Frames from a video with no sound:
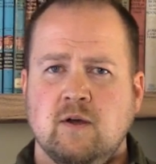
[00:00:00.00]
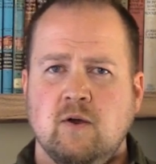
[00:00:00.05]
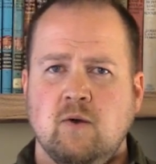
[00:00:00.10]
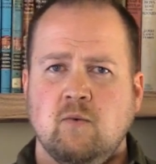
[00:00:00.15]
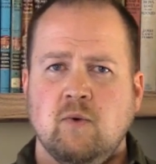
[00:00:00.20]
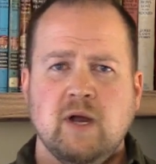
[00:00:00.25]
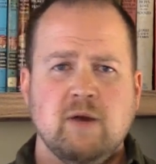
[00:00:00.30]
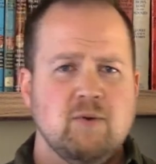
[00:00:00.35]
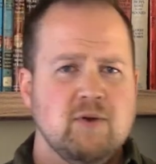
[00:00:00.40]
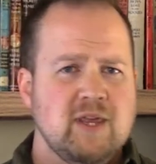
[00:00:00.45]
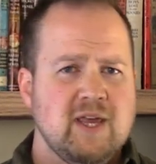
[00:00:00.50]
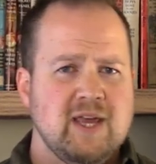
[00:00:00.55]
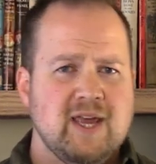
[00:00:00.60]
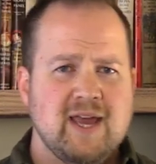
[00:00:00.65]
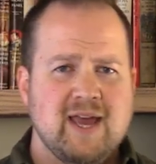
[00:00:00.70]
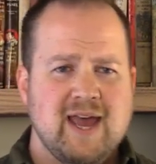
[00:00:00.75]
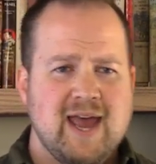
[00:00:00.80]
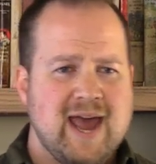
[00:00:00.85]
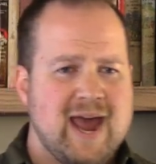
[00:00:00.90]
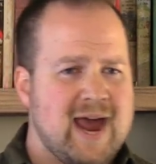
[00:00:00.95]
Why were they
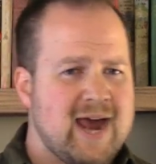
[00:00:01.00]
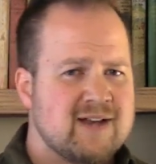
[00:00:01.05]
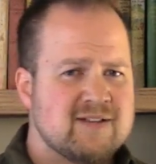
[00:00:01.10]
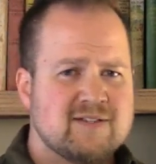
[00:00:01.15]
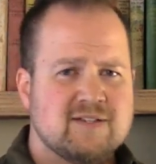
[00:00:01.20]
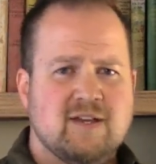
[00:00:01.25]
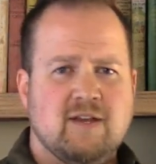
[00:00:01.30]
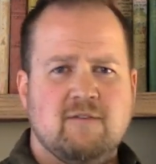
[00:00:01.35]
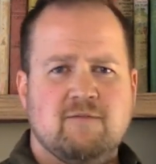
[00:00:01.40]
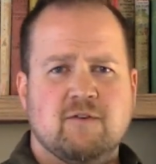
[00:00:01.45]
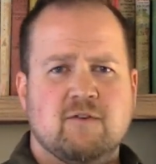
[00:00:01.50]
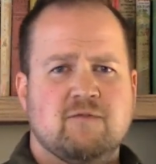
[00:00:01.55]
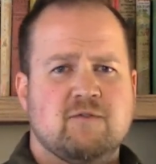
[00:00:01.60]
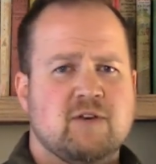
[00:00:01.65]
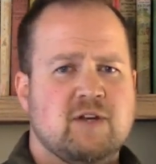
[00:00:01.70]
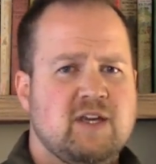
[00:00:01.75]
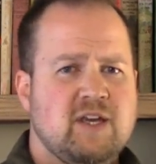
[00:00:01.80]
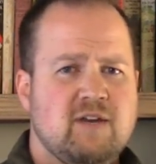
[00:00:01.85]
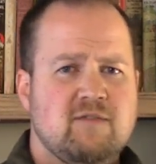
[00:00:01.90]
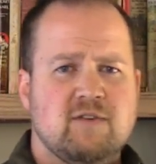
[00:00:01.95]
asking for
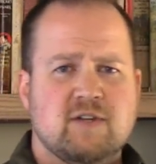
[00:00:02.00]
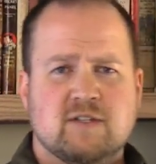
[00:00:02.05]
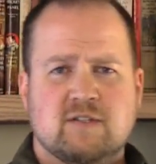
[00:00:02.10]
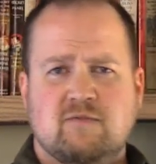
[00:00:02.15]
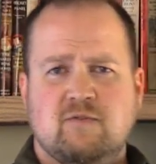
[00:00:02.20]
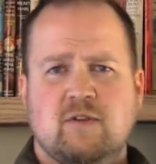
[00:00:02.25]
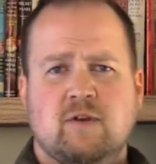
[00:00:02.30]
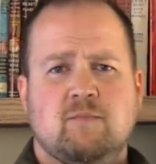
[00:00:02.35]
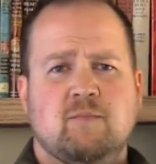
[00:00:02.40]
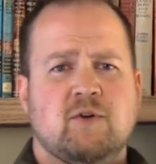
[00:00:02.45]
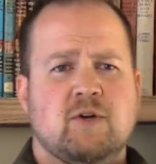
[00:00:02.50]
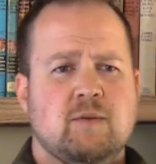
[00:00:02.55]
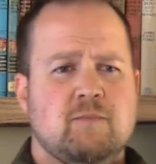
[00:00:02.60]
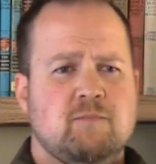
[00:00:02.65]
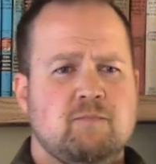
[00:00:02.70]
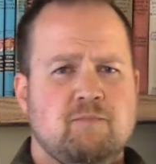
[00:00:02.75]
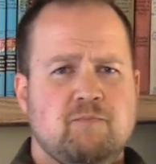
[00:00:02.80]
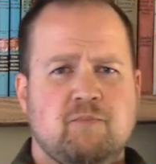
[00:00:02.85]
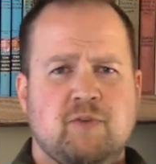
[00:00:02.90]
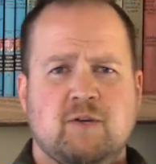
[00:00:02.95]
forgiveness for their
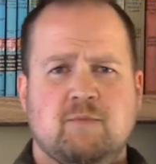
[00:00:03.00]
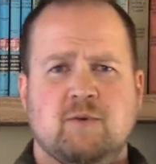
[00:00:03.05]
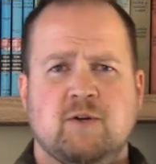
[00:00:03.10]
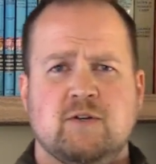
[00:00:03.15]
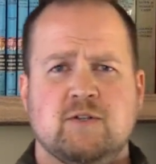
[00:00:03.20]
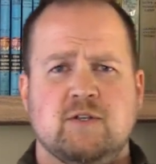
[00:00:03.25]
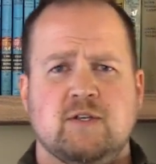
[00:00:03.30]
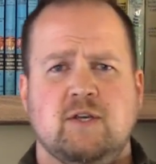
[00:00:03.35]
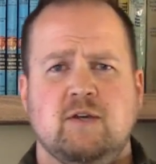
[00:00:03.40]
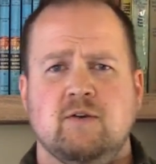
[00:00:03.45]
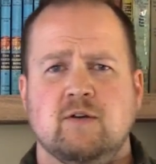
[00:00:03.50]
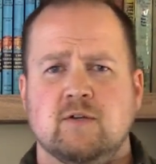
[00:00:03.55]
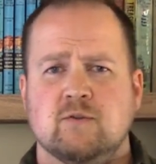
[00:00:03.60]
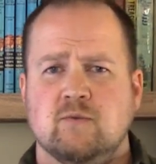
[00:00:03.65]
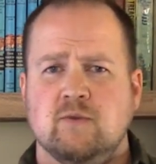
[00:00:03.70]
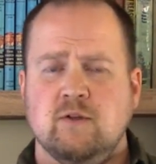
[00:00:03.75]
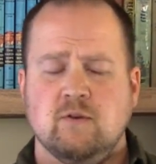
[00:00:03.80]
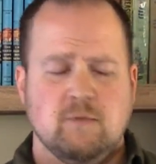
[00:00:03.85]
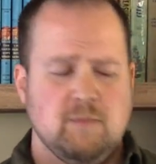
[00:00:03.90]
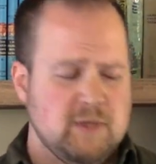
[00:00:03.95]
persecutors
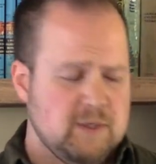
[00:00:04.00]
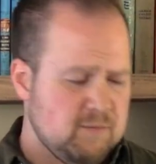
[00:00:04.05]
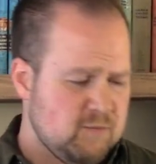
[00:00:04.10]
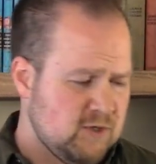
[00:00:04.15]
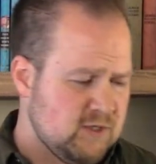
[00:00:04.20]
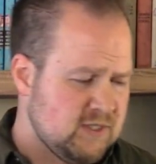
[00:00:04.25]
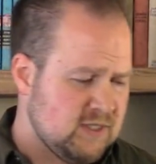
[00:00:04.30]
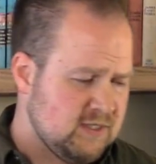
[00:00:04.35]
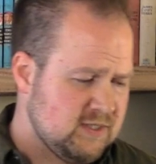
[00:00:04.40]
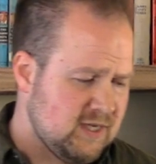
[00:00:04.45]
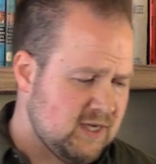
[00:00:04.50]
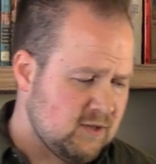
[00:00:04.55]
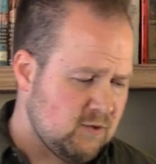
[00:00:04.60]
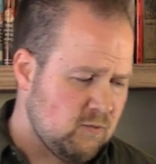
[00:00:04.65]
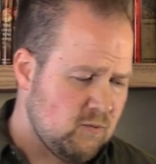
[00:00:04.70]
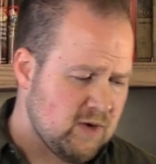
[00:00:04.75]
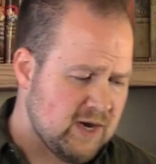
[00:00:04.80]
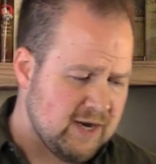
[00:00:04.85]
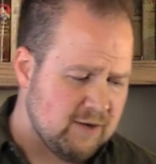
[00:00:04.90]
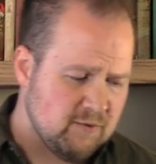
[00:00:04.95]
when they were being put to death?
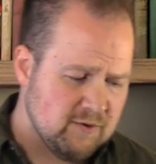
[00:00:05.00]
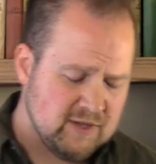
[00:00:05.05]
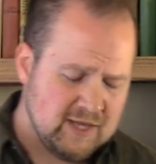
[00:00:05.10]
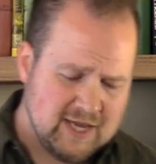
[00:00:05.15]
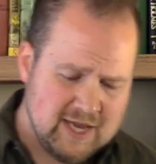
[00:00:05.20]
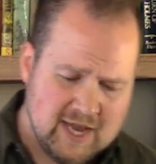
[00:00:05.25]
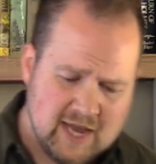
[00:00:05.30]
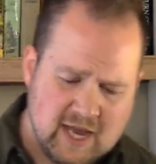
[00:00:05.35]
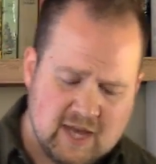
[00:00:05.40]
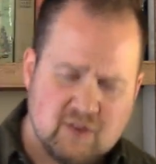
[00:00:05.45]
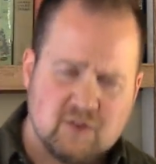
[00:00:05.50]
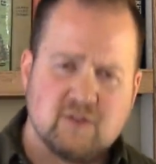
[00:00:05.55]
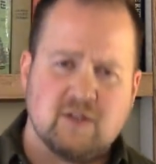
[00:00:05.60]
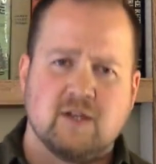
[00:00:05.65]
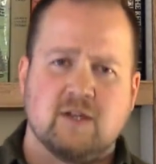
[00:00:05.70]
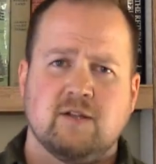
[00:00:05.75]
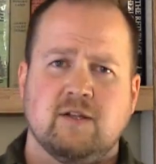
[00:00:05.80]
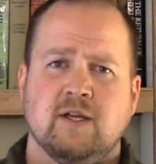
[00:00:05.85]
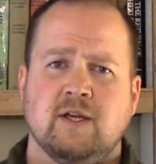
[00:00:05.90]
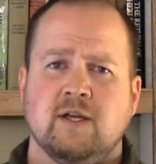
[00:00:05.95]
Why were they
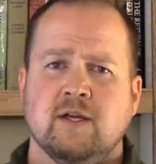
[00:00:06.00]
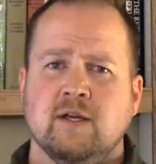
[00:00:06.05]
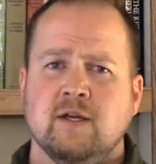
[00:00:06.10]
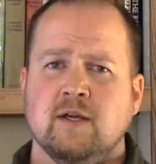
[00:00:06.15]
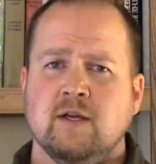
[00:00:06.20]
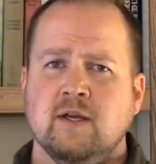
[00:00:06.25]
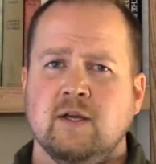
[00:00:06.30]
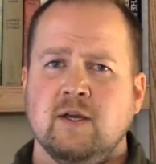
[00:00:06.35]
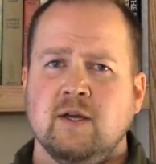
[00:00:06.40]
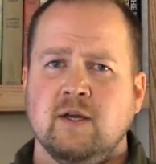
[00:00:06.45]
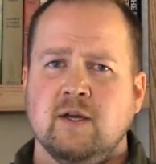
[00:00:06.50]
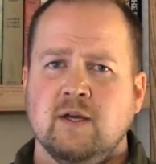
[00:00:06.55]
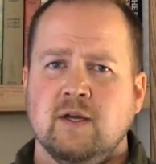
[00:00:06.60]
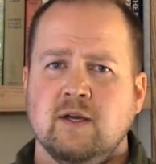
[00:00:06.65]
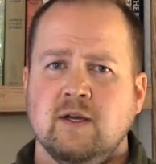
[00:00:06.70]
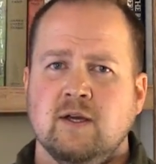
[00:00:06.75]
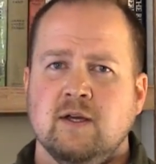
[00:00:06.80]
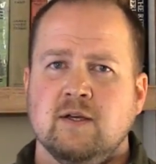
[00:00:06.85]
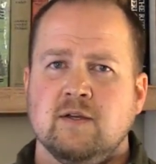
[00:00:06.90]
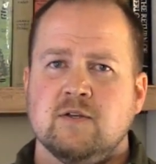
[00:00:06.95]
ethnically
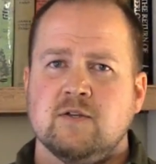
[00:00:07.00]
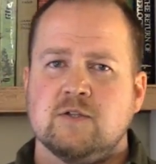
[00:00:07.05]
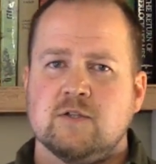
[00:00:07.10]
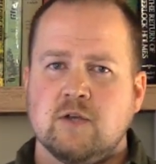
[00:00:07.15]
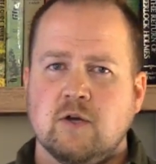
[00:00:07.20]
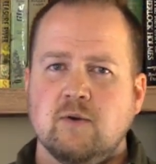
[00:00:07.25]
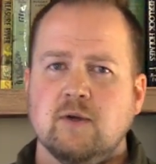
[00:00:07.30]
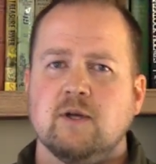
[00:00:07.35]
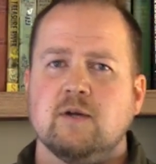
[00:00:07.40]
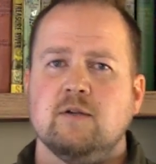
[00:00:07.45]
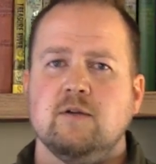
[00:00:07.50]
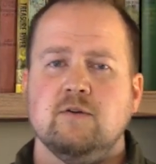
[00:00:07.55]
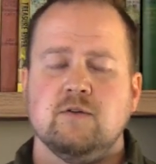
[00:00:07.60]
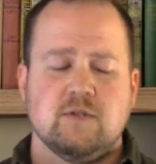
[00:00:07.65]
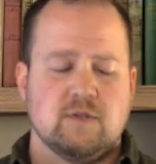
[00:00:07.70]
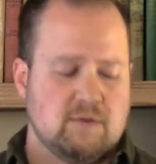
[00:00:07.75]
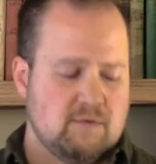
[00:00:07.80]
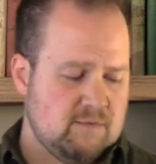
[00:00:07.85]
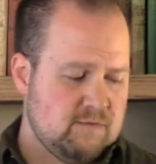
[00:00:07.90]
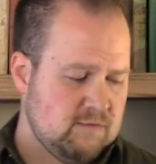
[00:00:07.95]
so
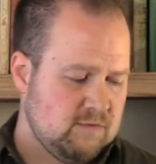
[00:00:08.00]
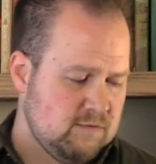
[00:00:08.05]
inclusive?